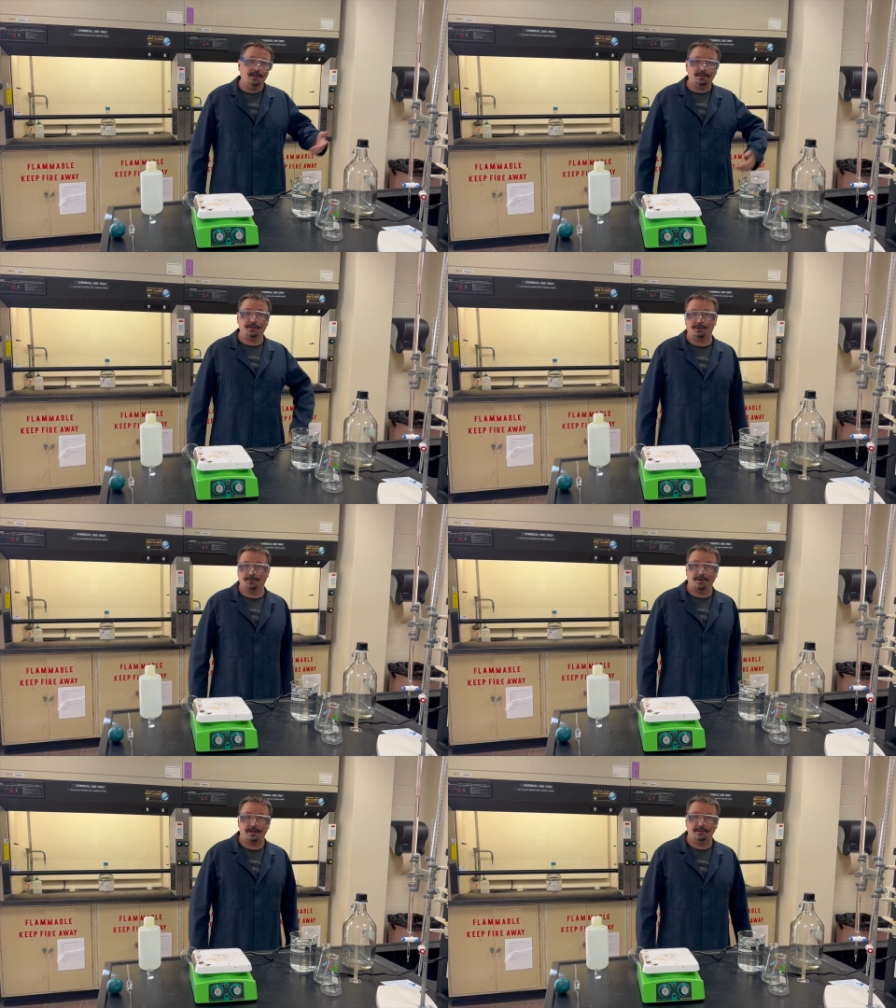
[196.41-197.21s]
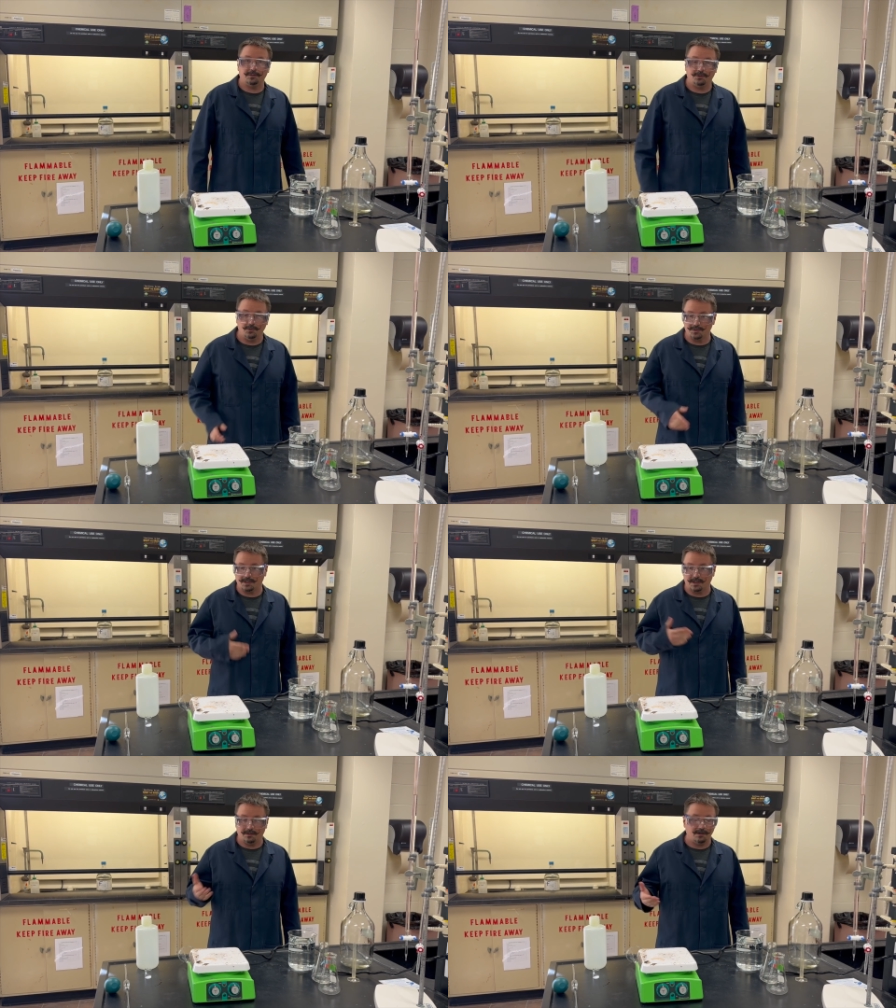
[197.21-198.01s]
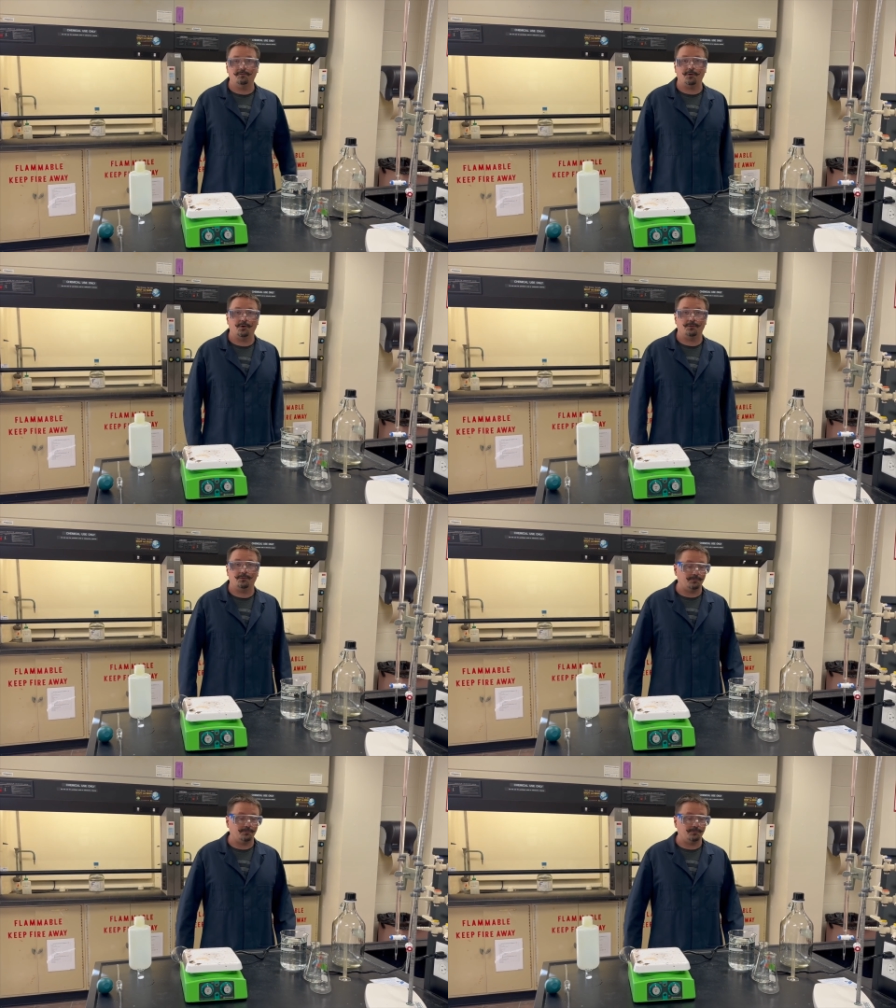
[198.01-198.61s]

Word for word: until you're ready to use it for the